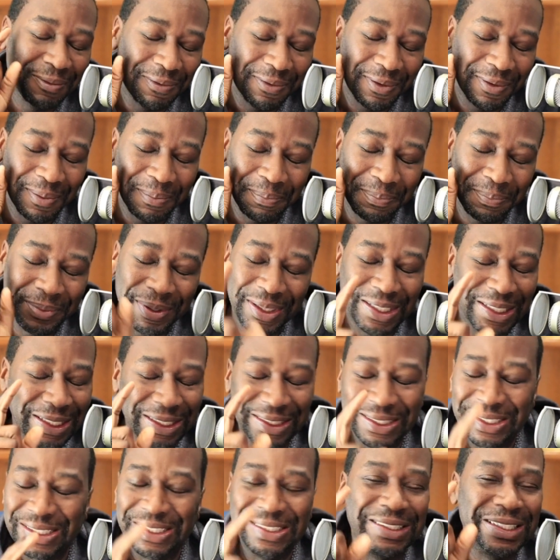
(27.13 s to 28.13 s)
from
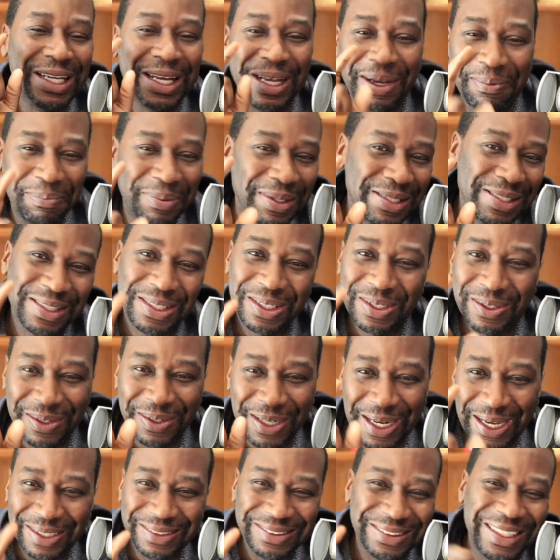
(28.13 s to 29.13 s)
putting this episode
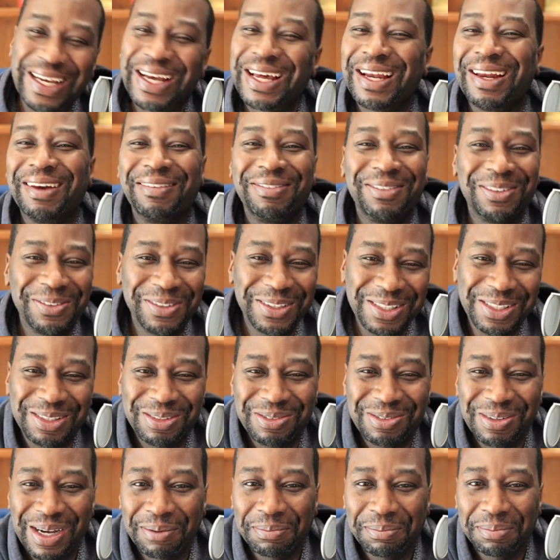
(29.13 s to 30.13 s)
out. Not after we
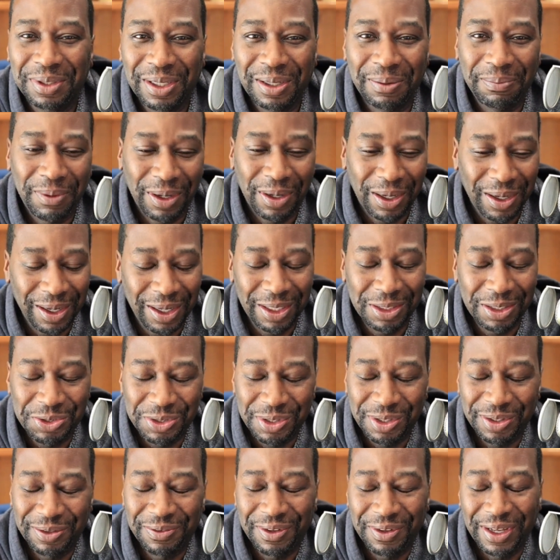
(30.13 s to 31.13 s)
just wrapped up our
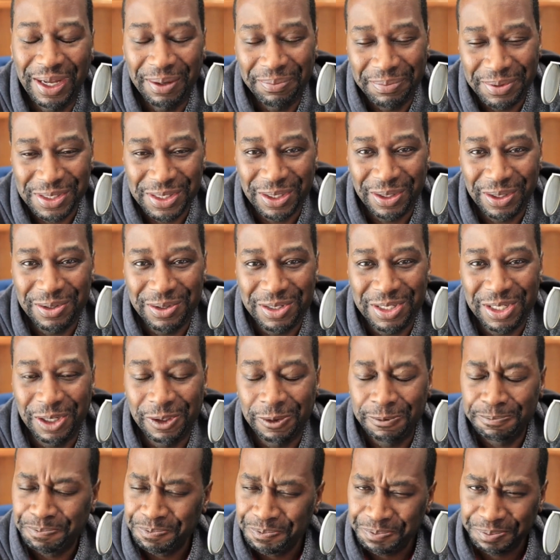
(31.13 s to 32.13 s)
100th episode.
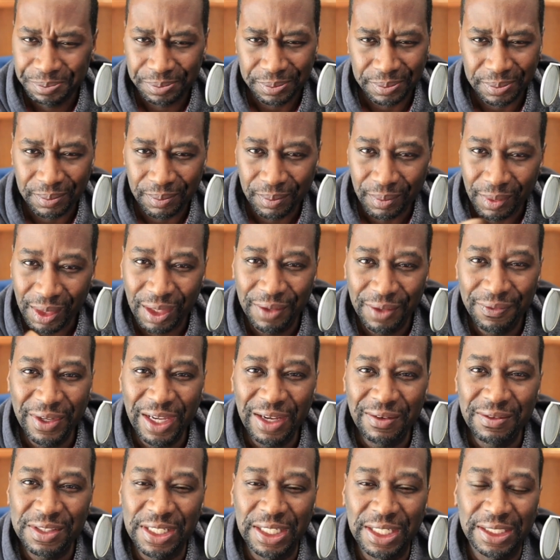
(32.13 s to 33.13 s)
So if you
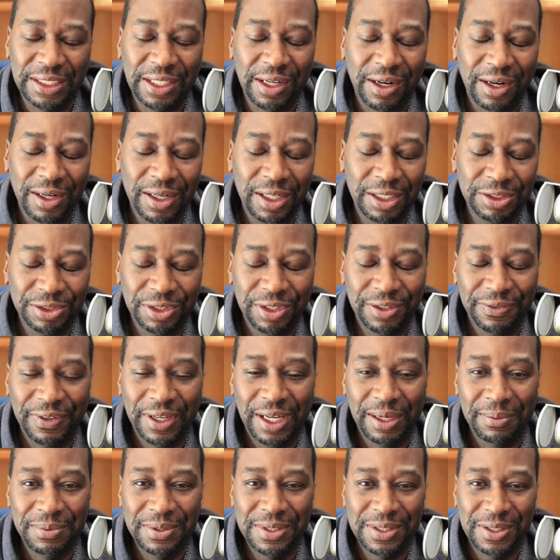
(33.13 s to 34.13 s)
haven't checked out our 100th
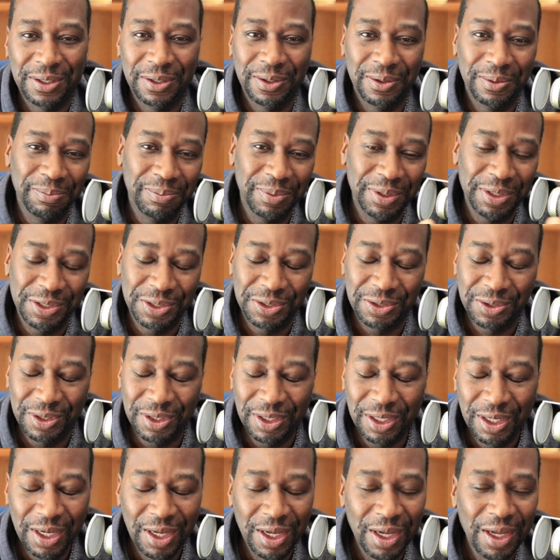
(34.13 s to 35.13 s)
episode, be
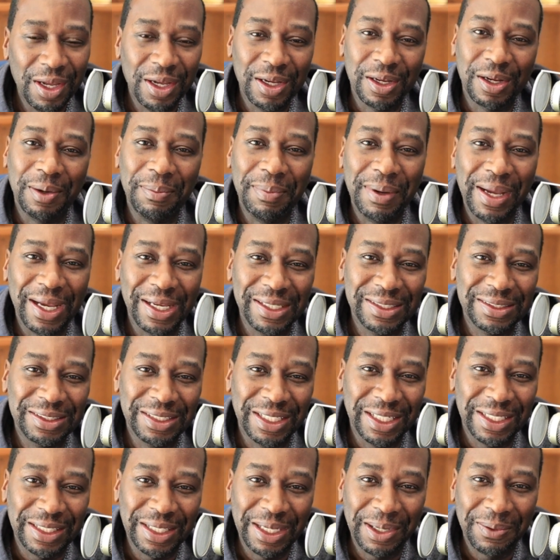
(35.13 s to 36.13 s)
sure go back,
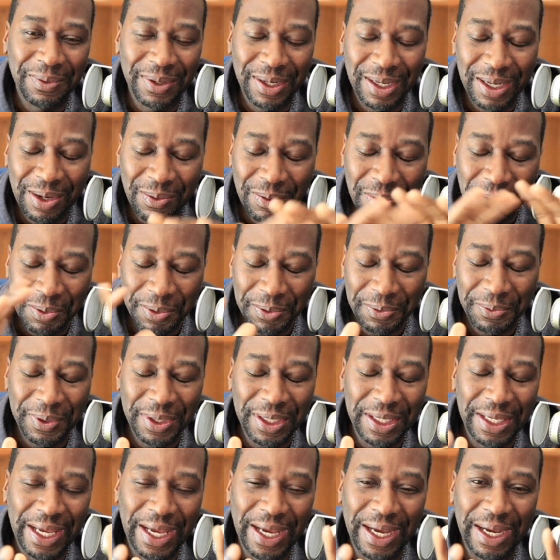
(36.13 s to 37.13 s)
check that one out where we
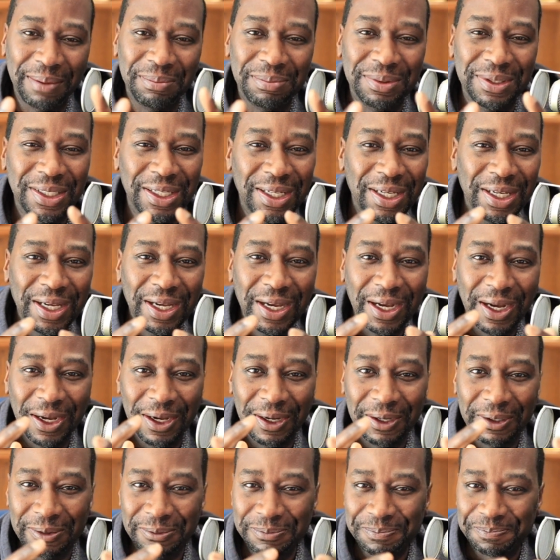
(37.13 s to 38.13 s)
recapped
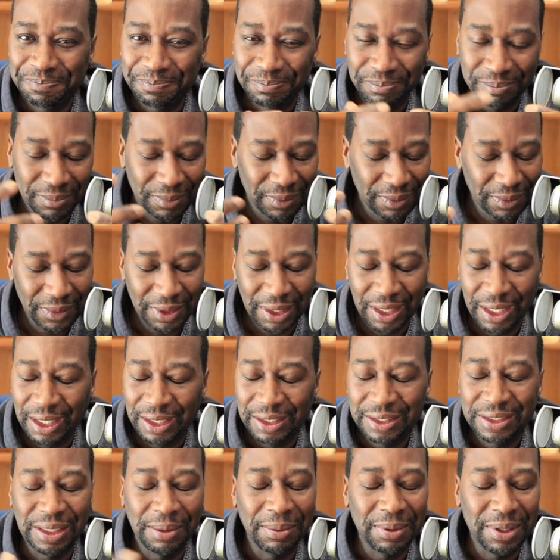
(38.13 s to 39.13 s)

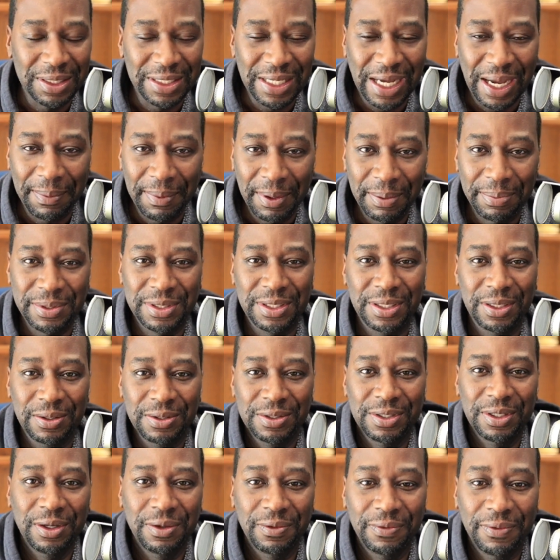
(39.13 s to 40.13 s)
some of the top
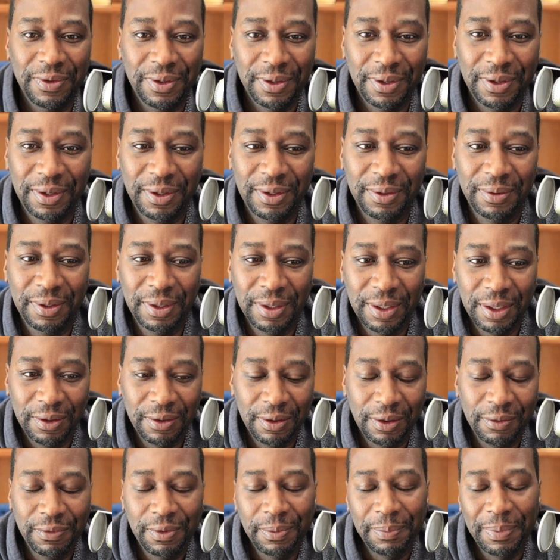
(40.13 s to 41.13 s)
episodes over
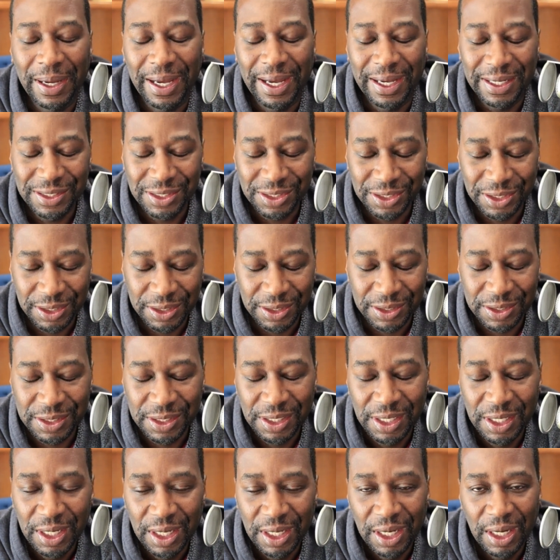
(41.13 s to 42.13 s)
the past years.
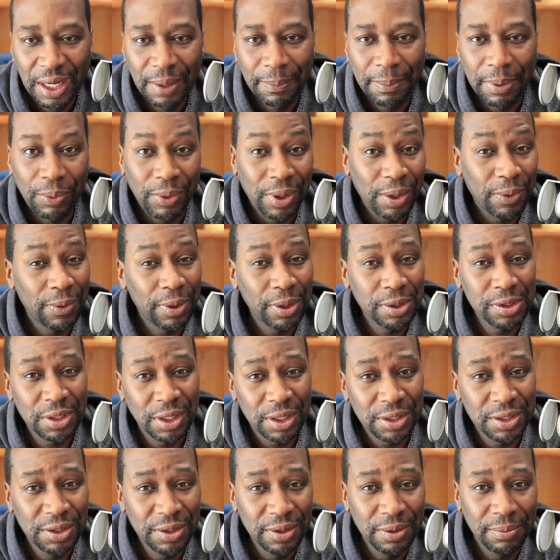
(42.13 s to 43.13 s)
But what I want to
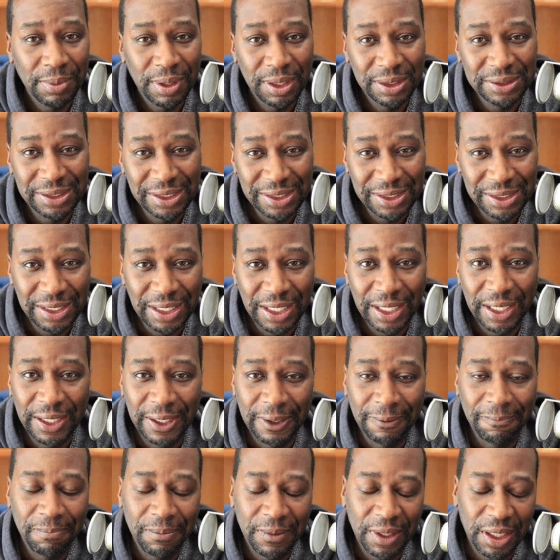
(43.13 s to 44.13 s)
talk to you about
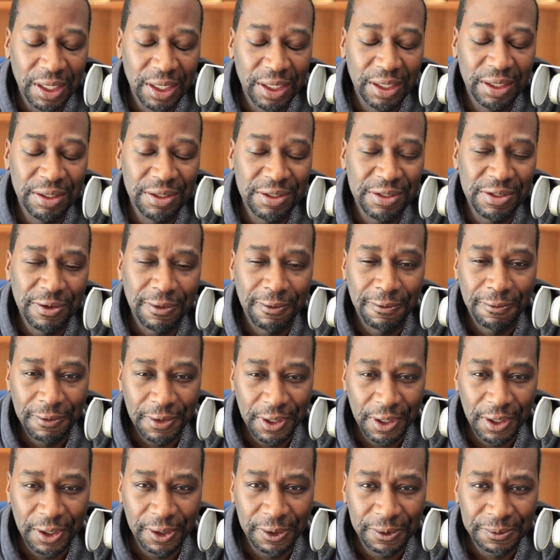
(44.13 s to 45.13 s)
today is
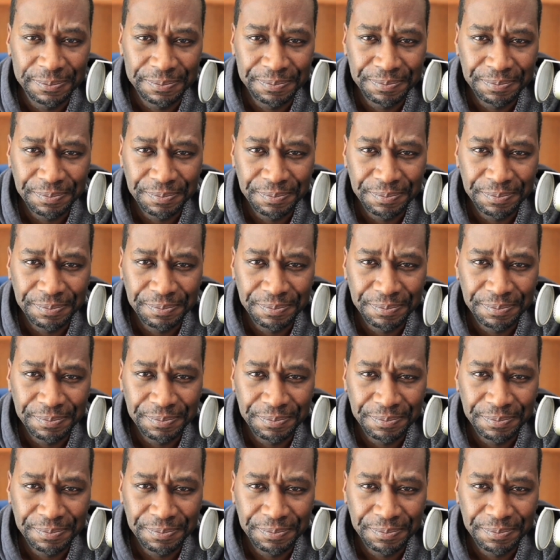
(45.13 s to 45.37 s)
fear.